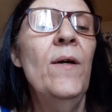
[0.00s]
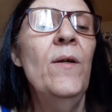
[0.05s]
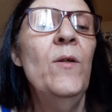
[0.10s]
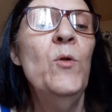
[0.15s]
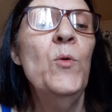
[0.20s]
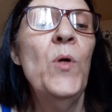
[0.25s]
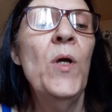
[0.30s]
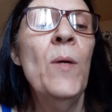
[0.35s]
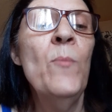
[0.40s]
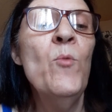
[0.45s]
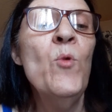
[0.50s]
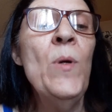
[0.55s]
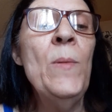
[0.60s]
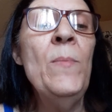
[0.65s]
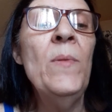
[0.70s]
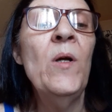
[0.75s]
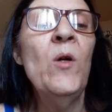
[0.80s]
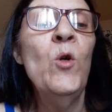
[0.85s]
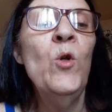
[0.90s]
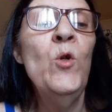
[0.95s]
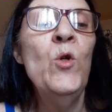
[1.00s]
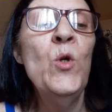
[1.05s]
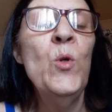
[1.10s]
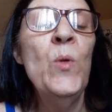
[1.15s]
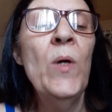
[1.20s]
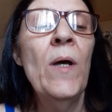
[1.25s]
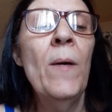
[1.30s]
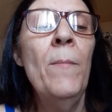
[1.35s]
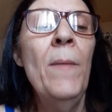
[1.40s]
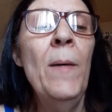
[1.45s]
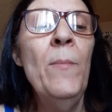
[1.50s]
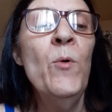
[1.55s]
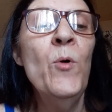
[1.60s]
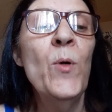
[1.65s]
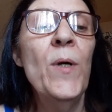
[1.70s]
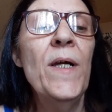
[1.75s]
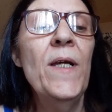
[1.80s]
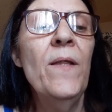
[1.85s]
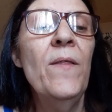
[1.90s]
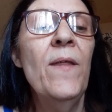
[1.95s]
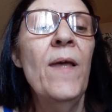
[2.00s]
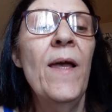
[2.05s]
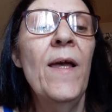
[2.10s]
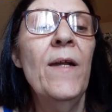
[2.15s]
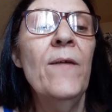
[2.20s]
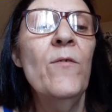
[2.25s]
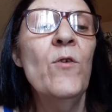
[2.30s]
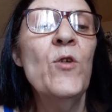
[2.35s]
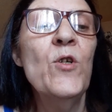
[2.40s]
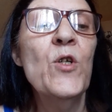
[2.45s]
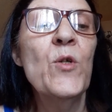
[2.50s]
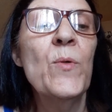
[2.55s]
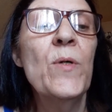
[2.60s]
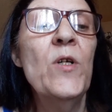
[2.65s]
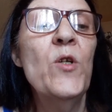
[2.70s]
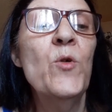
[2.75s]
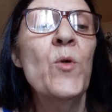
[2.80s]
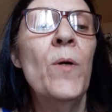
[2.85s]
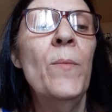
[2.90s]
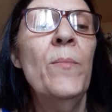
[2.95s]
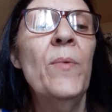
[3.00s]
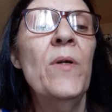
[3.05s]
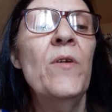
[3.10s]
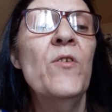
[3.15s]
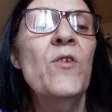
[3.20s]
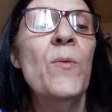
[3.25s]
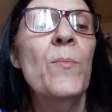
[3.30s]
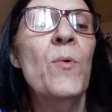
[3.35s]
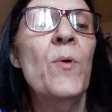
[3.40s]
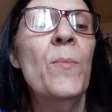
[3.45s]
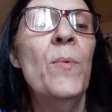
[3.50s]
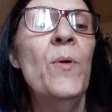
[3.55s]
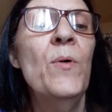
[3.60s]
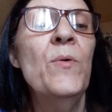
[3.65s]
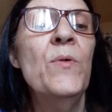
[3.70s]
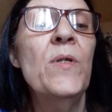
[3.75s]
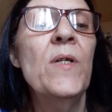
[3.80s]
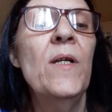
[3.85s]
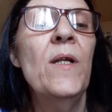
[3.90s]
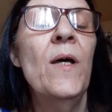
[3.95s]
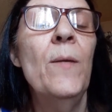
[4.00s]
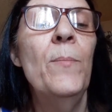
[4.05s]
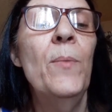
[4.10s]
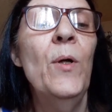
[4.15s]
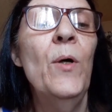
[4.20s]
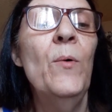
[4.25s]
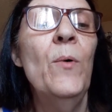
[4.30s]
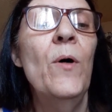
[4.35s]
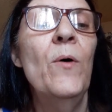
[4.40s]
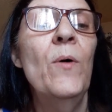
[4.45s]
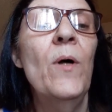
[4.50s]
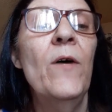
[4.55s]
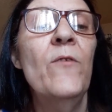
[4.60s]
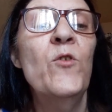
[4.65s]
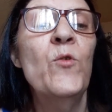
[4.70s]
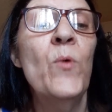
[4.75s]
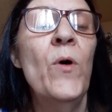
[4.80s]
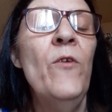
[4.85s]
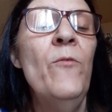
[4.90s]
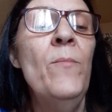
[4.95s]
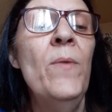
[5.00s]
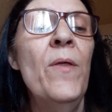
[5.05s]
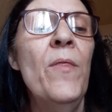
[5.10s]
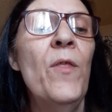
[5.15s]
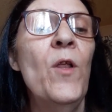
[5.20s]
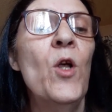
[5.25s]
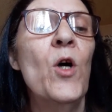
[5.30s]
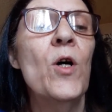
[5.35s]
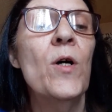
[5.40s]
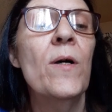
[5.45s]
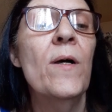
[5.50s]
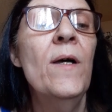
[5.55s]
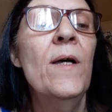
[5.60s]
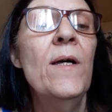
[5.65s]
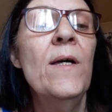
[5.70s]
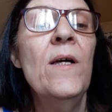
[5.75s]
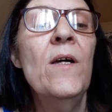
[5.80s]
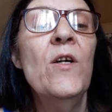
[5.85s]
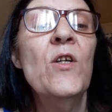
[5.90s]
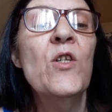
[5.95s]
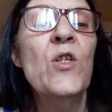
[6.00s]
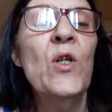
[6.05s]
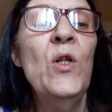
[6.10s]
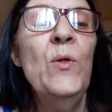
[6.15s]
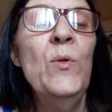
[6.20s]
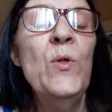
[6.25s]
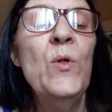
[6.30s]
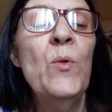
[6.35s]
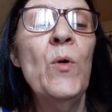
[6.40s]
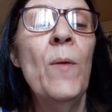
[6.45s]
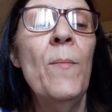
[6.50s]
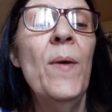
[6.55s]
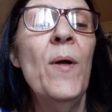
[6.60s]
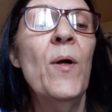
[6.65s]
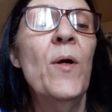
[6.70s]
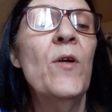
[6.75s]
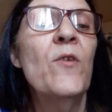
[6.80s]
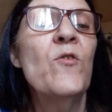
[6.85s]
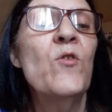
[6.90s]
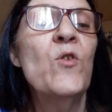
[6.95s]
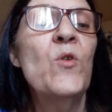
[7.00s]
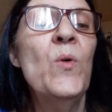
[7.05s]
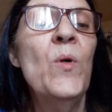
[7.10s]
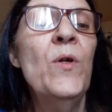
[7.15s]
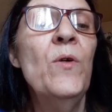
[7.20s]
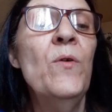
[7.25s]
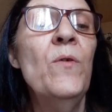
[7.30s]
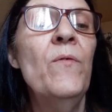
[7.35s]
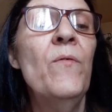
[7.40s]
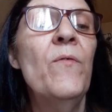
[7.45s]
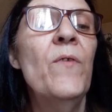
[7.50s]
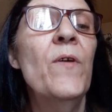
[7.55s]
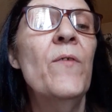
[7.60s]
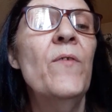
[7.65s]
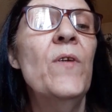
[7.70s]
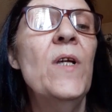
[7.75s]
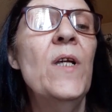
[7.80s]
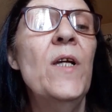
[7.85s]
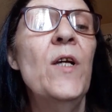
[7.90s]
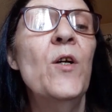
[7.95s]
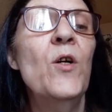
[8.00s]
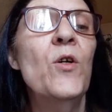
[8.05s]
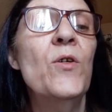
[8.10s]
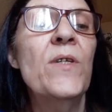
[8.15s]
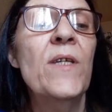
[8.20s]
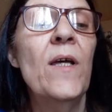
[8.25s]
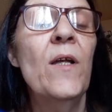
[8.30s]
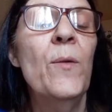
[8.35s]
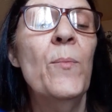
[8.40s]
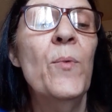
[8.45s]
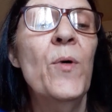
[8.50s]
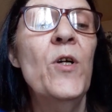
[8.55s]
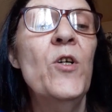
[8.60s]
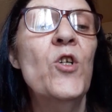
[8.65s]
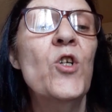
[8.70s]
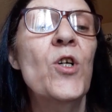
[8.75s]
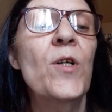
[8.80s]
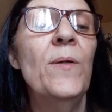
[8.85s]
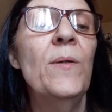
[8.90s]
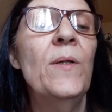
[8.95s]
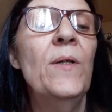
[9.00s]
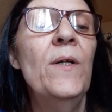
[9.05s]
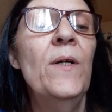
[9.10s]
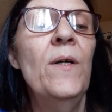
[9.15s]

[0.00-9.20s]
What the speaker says: To commemorate the anniversary, Trump is proposing a blowout of 12-month-long salute to America's 250-year celebration.